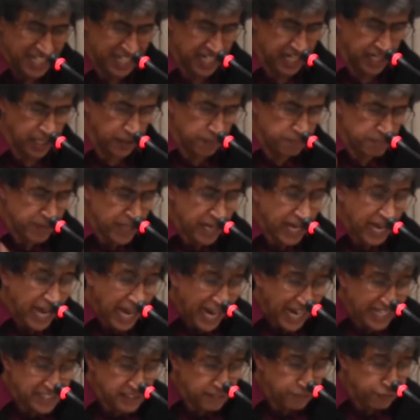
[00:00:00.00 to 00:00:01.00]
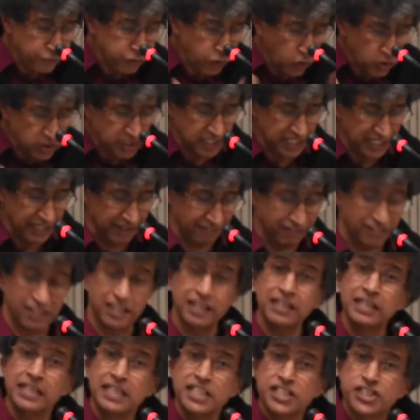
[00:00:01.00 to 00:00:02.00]
At a fourth
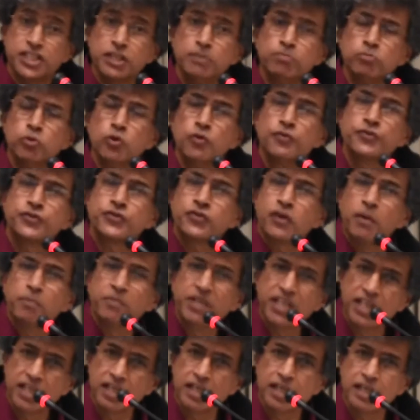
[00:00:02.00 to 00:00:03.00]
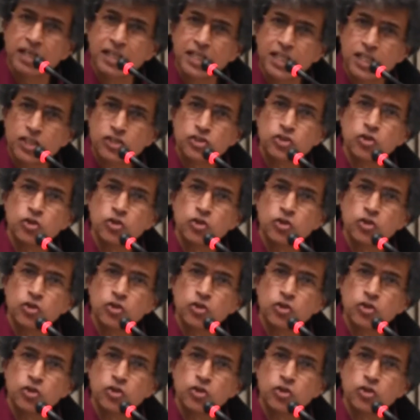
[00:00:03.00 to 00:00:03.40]
level, she moves from here